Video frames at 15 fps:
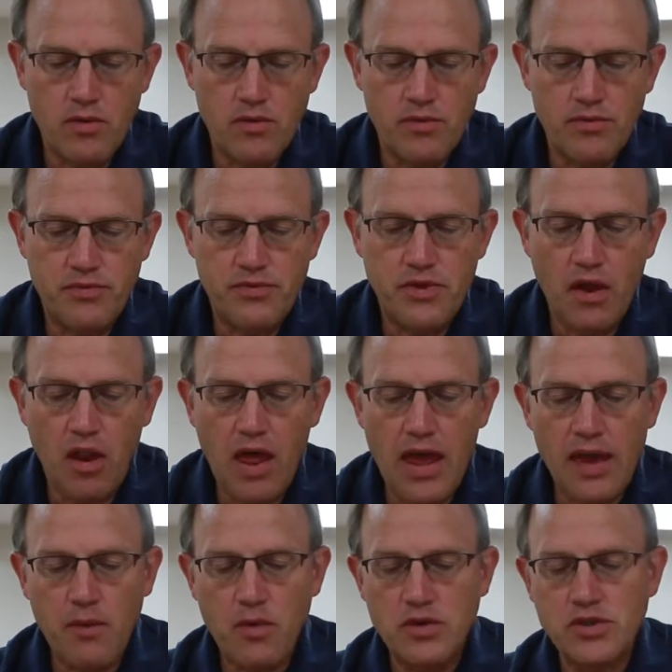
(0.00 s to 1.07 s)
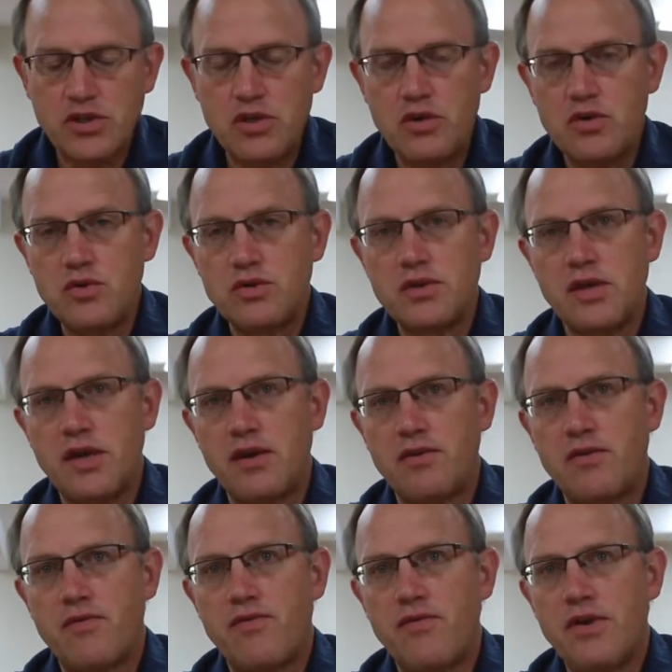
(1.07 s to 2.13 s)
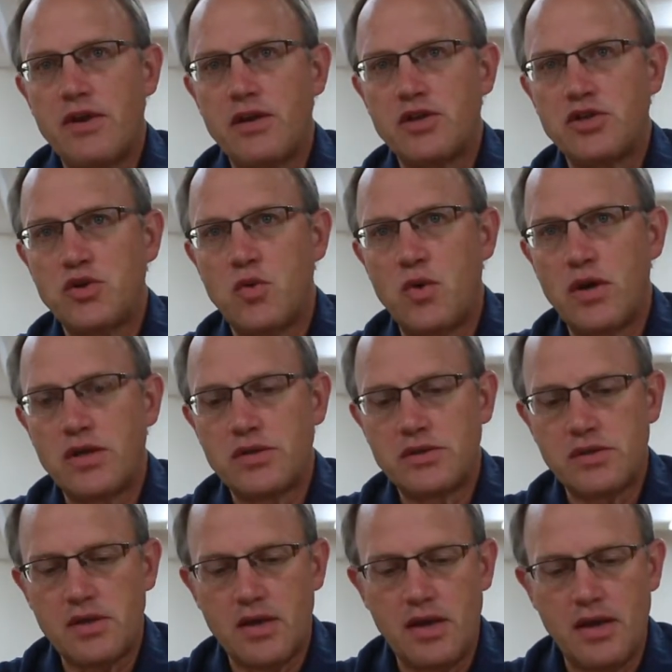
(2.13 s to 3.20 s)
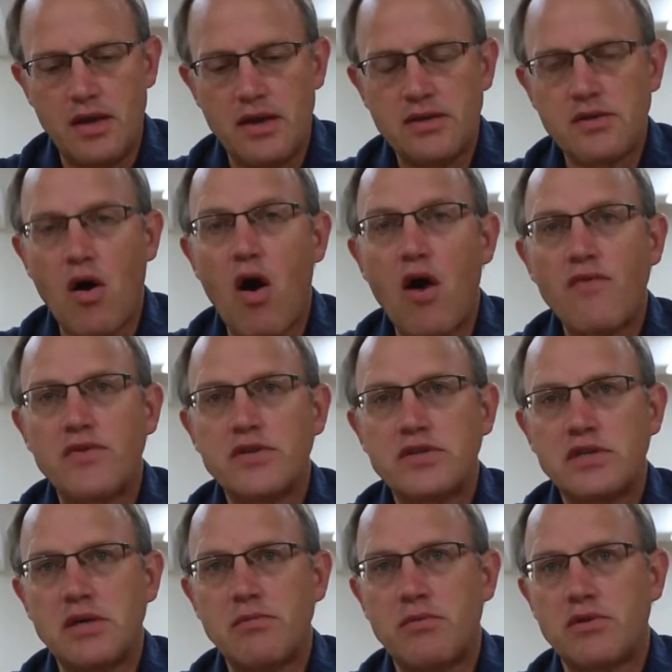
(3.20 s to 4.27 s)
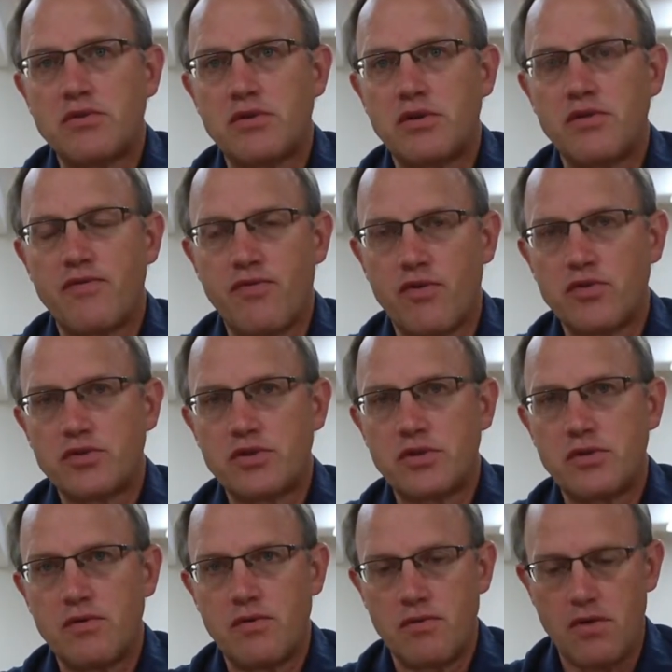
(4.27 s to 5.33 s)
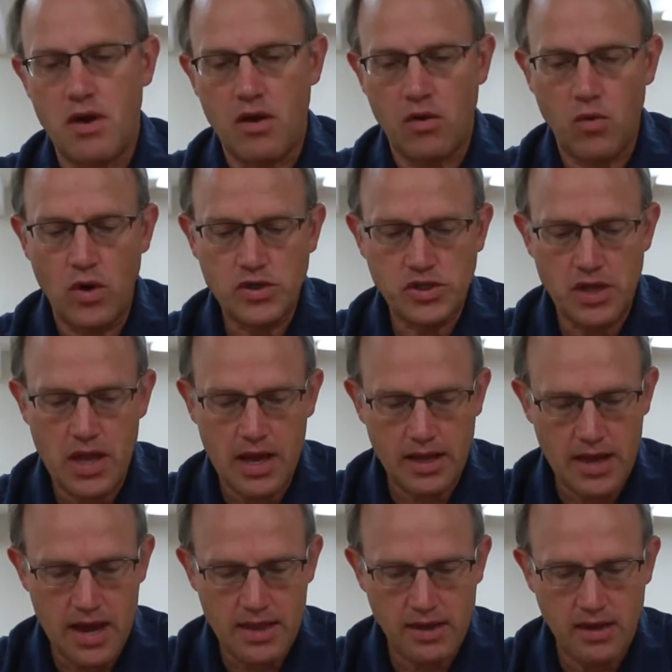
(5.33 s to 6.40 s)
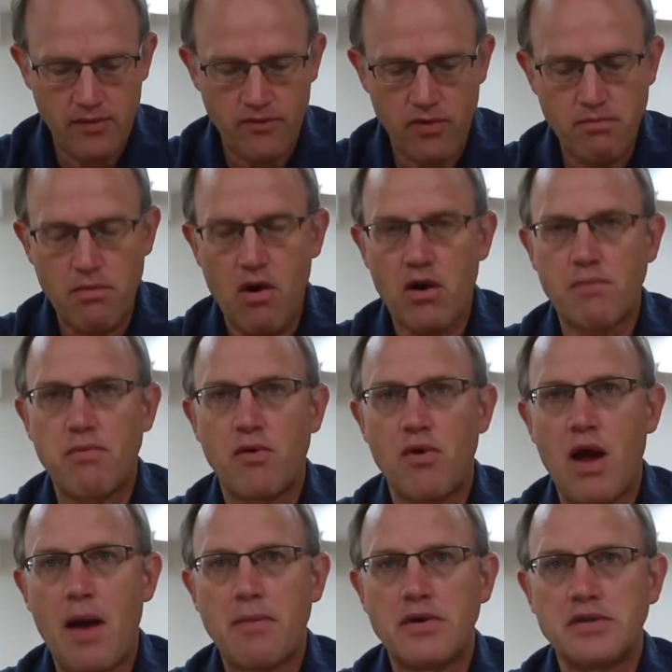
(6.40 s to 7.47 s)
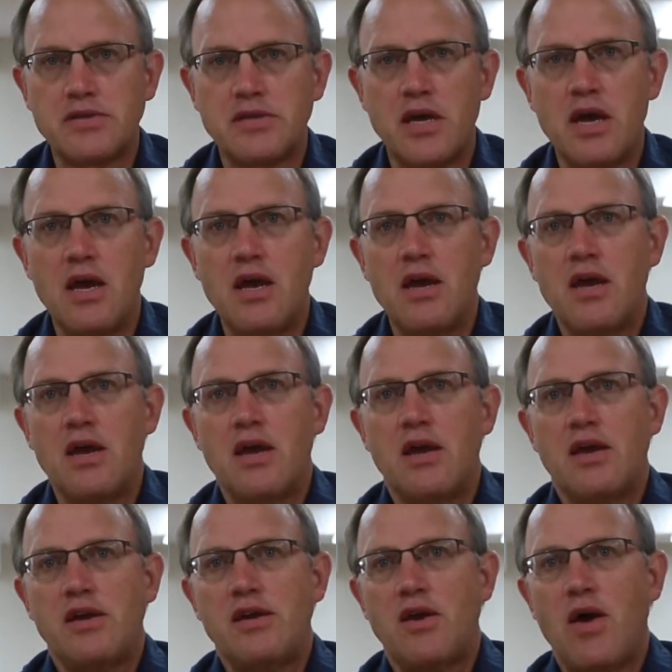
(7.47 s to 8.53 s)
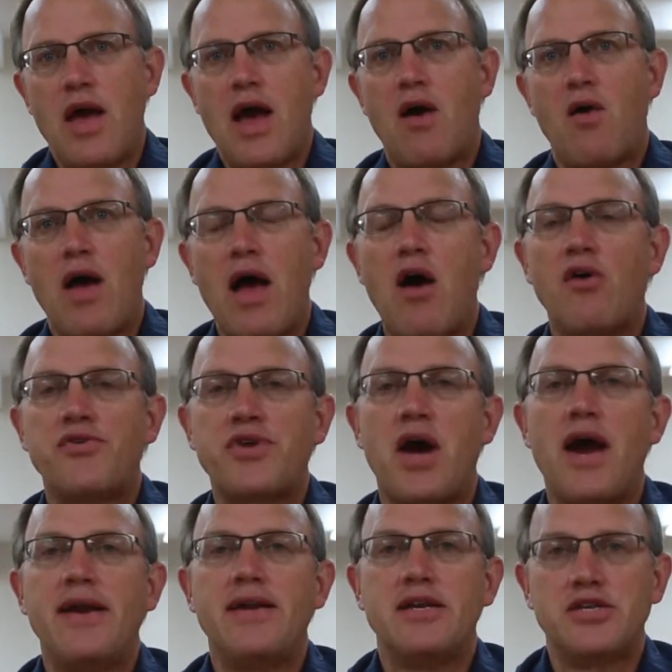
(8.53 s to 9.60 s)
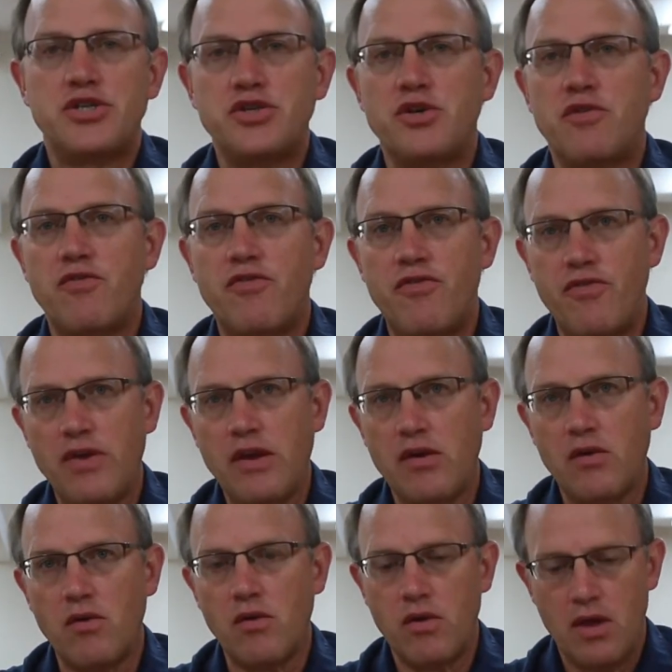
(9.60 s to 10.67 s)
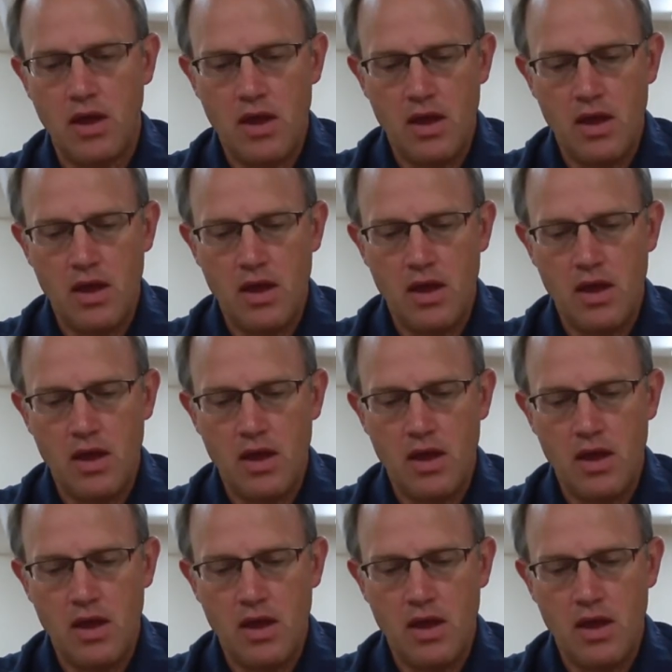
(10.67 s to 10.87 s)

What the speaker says: the language used in fitting joints is often similar to the first question I got in from Mark Barabbas, how tight it should feel.